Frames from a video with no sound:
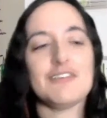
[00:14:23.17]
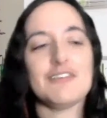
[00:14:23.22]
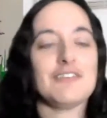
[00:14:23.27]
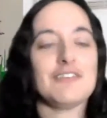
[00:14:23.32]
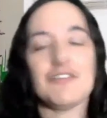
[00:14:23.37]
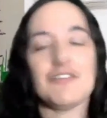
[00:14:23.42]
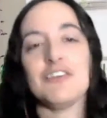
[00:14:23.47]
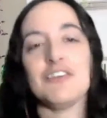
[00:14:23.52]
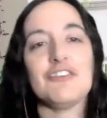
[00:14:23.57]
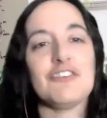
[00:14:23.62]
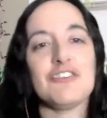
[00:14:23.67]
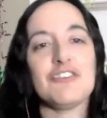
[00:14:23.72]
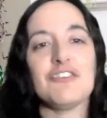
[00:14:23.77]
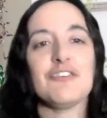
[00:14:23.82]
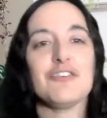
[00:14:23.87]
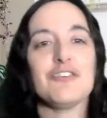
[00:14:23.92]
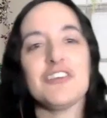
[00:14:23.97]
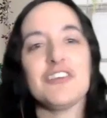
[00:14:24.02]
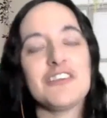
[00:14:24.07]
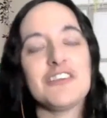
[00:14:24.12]
definitions
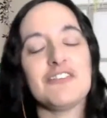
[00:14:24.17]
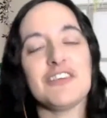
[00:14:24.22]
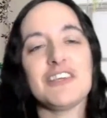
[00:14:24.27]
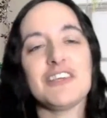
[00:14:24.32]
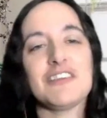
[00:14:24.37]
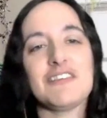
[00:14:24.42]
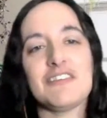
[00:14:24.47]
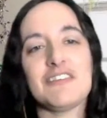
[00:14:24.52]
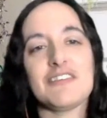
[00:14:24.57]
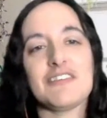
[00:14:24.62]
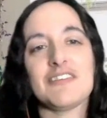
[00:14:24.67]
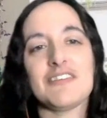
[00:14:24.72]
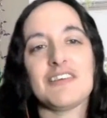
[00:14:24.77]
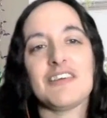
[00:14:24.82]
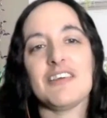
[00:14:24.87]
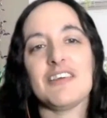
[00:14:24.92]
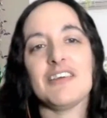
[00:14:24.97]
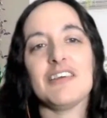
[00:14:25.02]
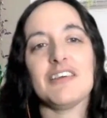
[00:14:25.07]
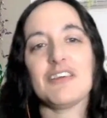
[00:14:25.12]
or significance
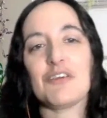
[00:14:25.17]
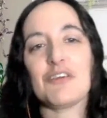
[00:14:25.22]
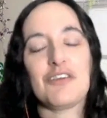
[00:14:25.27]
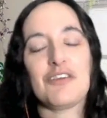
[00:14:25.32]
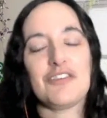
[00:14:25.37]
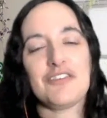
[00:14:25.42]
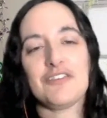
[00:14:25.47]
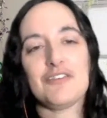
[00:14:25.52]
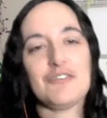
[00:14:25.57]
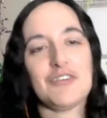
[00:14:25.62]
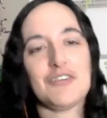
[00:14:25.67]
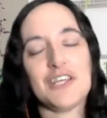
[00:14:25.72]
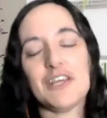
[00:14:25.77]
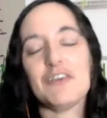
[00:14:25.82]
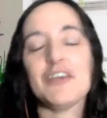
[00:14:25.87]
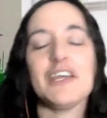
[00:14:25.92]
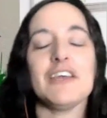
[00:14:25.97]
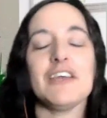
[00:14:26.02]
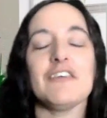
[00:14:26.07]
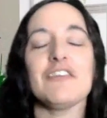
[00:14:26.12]
across different
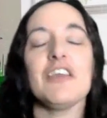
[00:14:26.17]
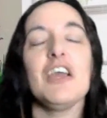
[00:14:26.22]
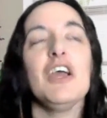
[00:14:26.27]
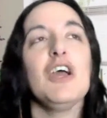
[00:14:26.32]
areas.